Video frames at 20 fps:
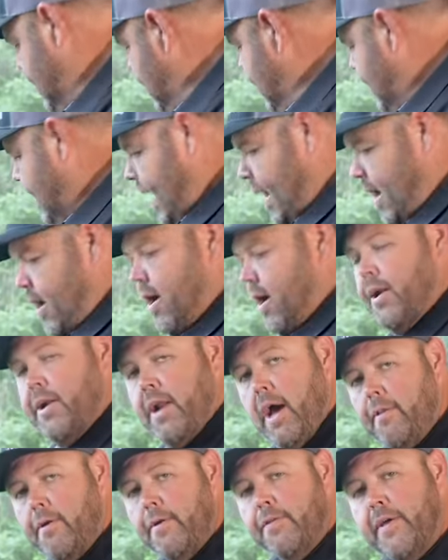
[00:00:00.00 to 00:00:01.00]
Now
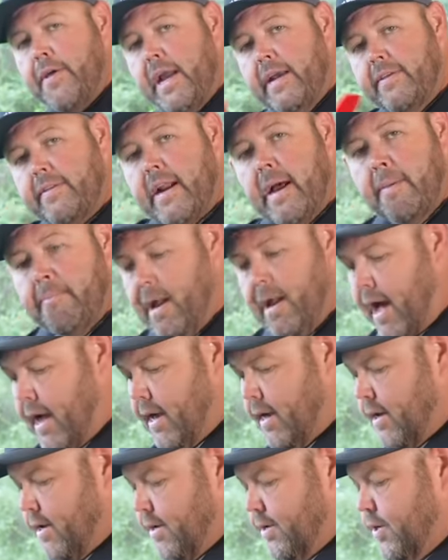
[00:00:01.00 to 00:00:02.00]
another thing that I'm not
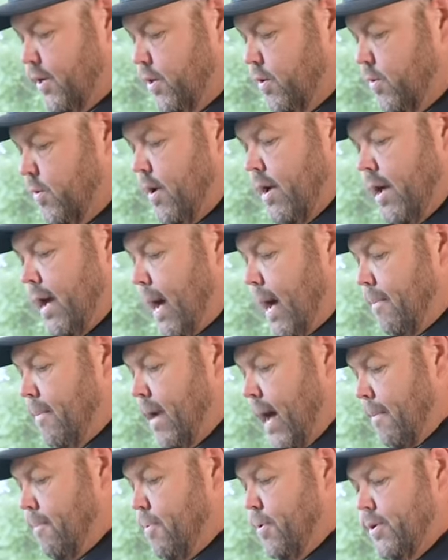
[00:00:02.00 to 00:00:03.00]
gonna do, I'm
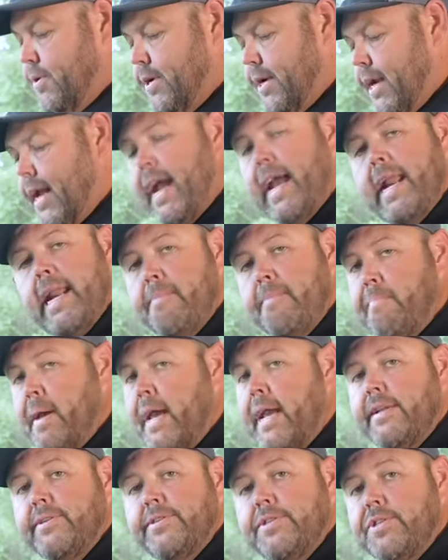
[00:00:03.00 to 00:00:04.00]
not putting any
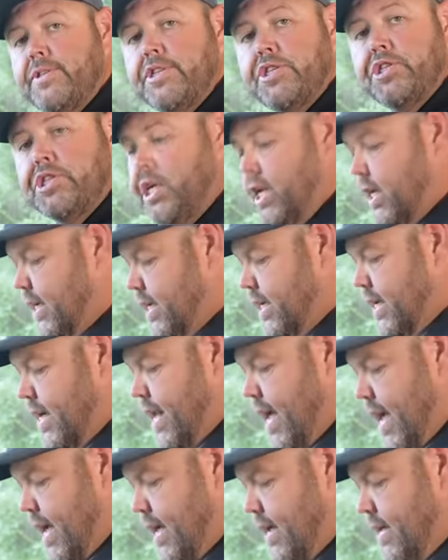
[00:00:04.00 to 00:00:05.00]
beans in this chili
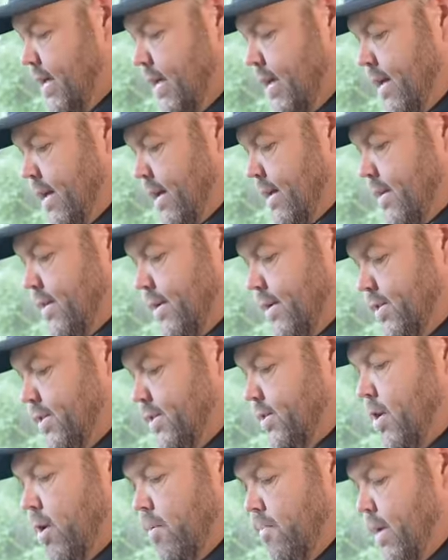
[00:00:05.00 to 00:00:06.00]
today. This
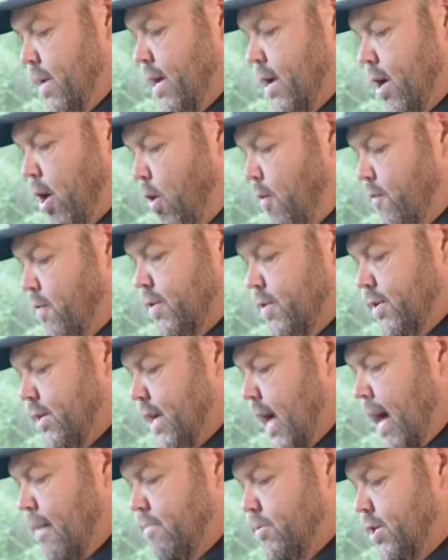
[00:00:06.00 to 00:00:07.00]
is gonna be an
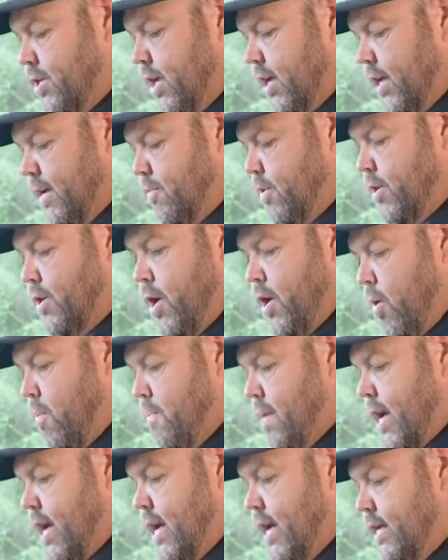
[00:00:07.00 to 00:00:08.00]
over-the-top chili with no
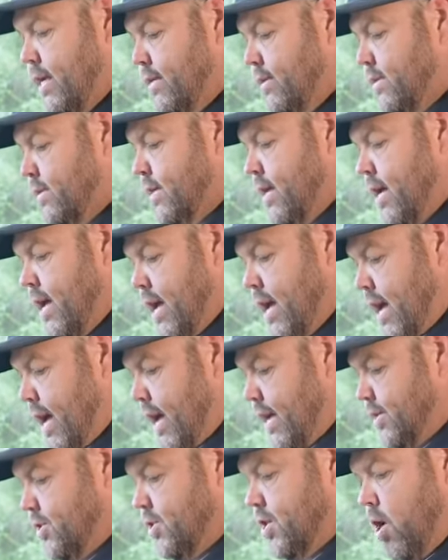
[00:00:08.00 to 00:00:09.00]
beans.
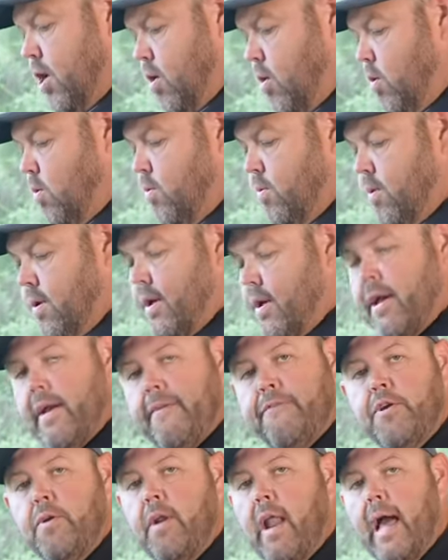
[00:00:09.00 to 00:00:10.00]
And so
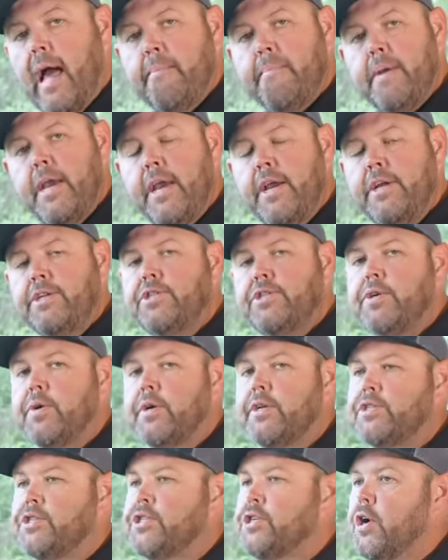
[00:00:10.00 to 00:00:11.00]
if you like beans, you
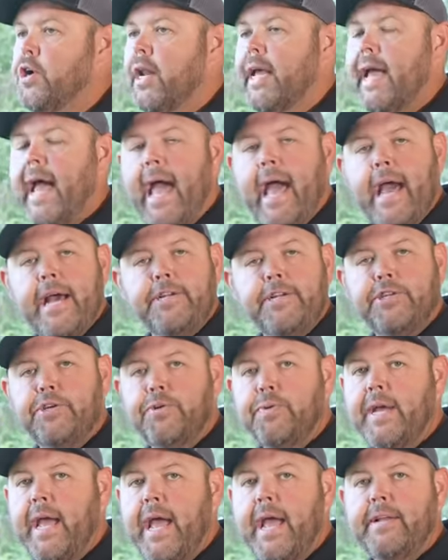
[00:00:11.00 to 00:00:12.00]
can surely add
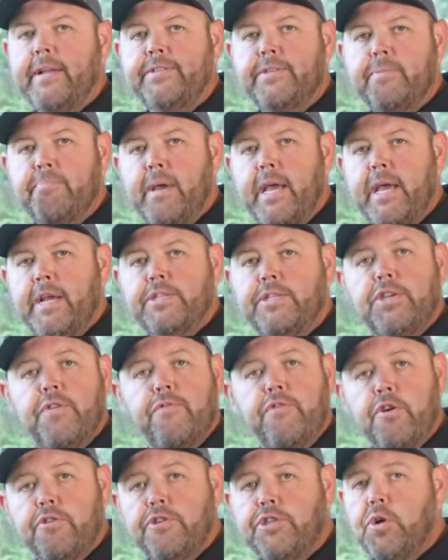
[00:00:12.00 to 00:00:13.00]
2 cans of beans
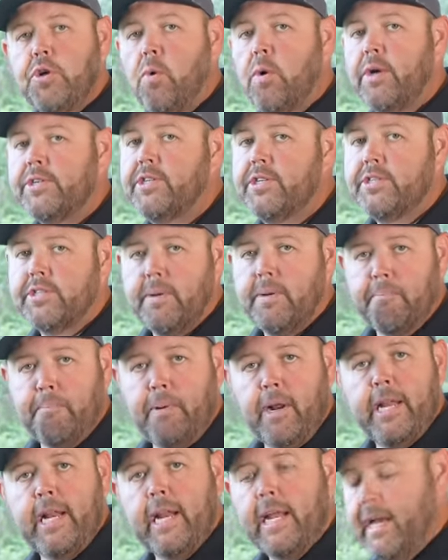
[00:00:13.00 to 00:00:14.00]
of your choice. It's
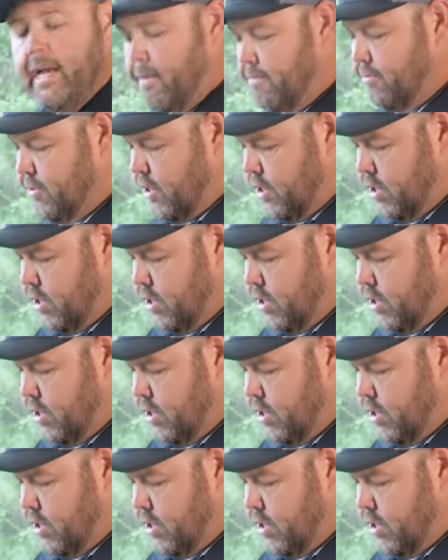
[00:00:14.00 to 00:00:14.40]
completely up to